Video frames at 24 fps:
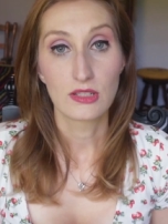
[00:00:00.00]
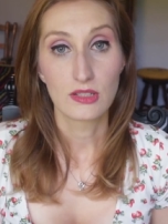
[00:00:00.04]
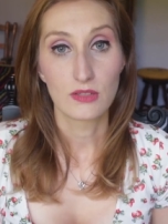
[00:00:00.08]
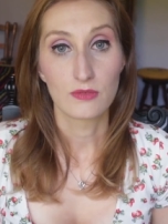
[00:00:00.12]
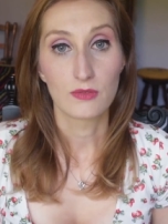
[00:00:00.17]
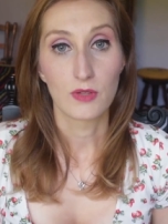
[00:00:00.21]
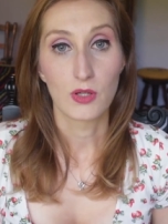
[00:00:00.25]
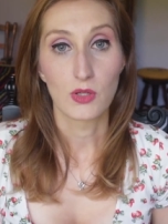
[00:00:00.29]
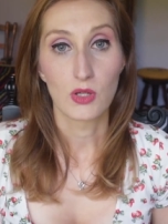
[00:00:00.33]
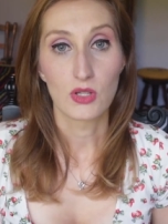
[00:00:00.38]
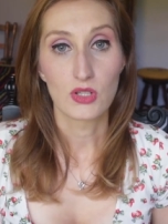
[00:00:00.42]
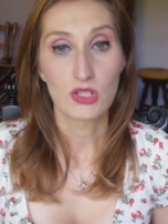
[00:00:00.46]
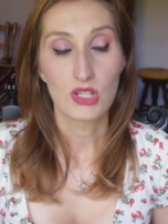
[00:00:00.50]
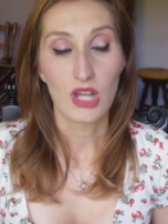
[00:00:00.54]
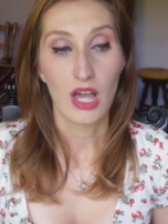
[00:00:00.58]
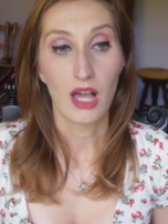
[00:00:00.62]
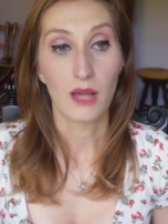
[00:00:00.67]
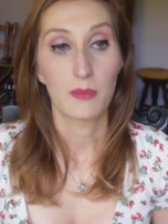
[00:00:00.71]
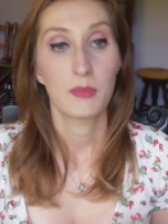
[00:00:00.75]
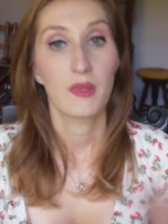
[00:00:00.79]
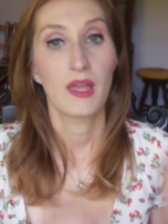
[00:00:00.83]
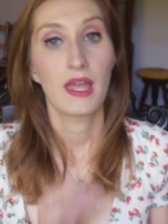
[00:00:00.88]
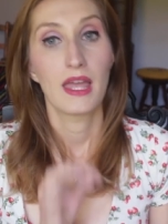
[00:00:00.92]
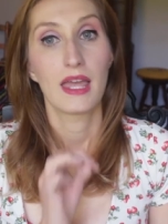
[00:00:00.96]
into
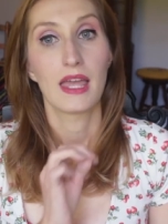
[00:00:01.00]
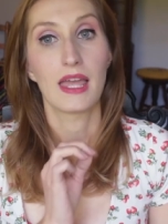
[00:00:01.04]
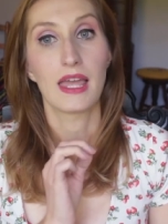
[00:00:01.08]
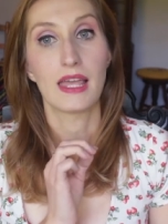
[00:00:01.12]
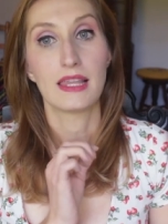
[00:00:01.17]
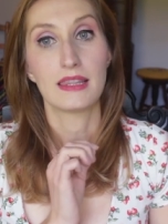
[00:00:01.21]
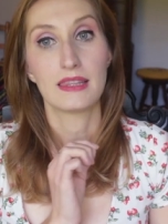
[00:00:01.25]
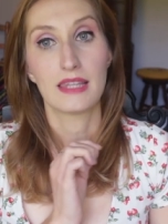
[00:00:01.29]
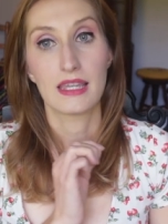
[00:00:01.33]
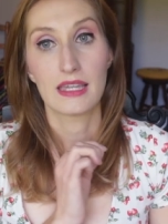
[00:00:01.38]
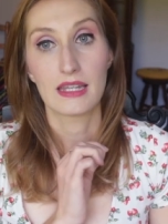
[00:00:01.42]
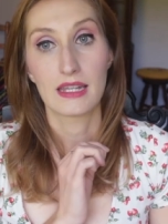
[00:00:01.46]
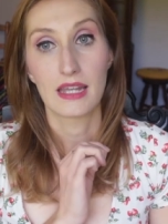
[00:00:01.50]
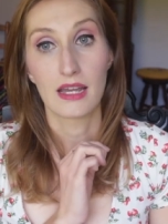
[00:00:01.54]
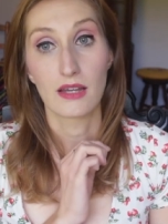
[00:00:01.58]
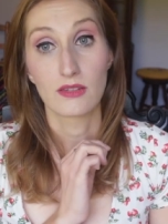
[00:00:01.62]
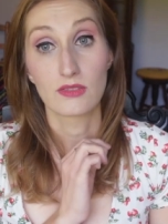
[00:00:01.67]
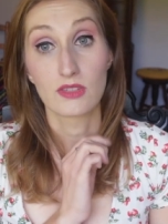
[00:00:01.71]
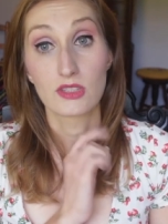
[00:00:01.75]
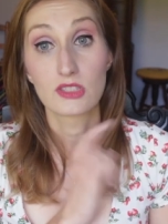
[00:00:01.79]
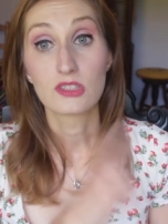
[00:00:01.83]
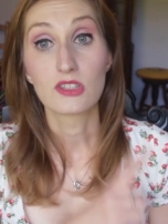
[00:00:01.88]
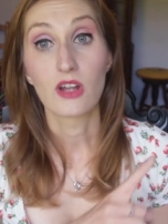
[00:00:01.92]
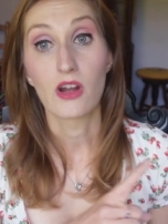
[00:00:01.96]
Photoshop and laid
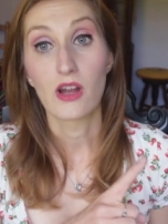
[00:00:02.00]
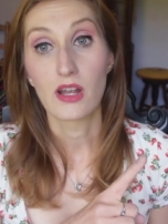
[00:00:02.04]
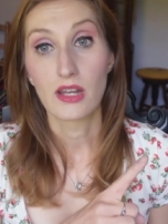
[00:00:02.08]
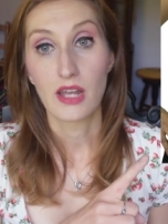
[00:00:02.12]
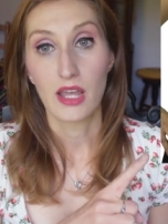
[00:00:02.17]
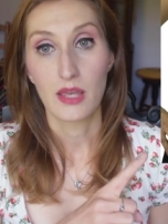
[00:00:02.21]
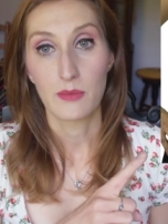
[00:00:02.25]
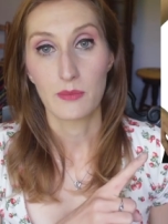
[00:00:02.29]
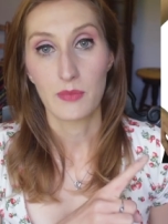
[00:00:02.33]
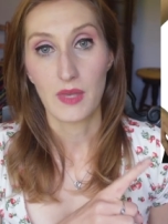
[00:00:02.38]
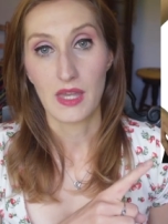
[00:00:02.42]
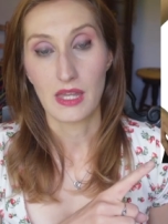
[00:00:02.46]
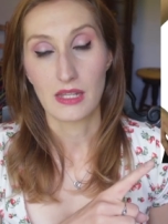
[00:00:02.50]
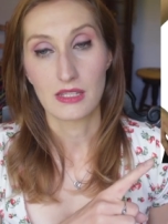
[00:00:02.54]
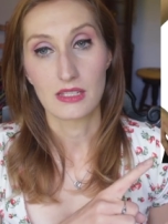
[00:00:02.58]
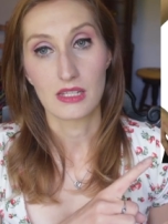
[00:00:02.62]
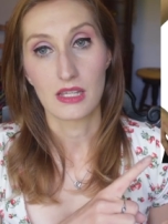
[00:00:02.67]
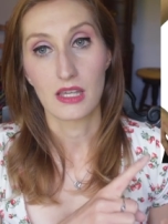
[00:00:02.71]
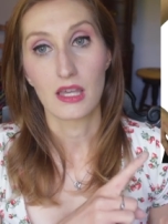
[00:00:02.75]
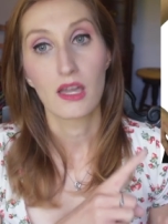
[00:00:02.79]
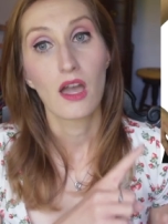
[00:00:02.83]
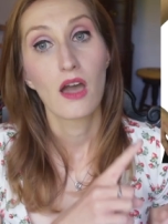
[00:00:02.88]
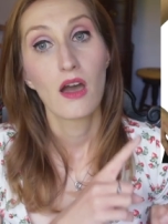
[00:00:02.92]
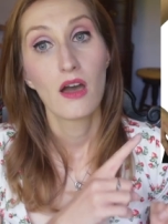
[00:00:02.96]
out the Starry Night
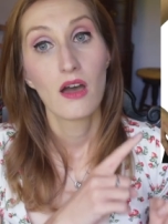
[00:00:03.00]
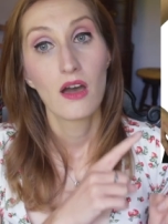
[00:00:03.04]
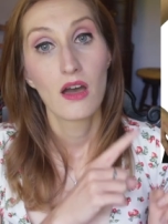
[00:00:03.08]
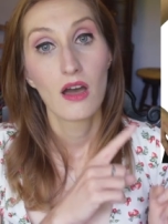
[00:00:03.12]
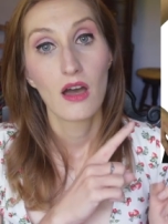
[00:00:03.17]
painting